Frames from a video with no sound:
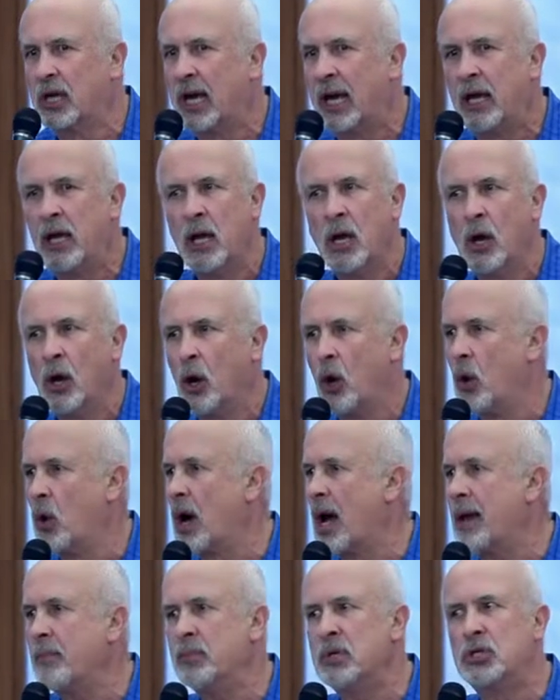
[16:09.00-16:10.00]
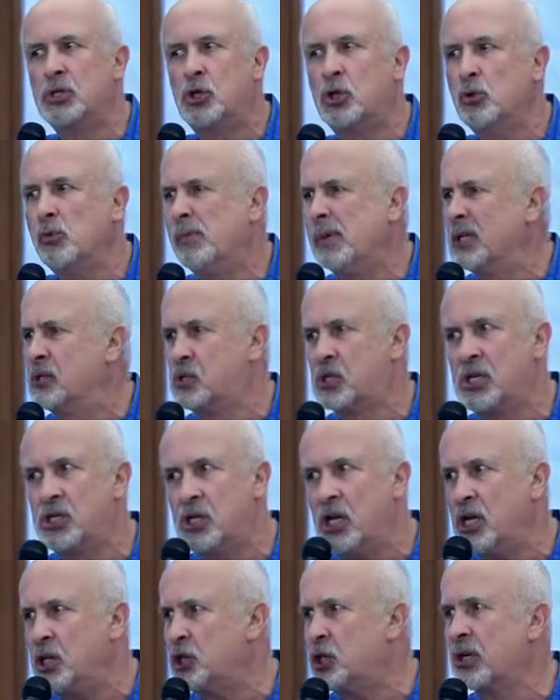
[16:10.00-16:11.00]
guy, oh, I've been too busy
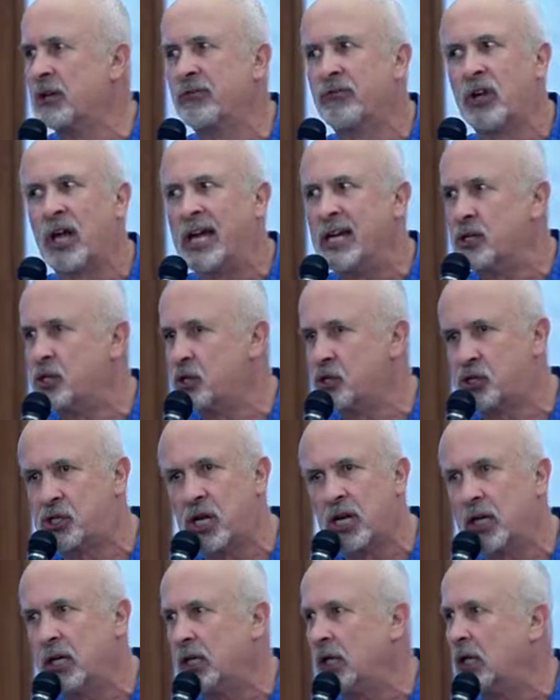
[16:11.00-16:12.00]
teaching flight to study.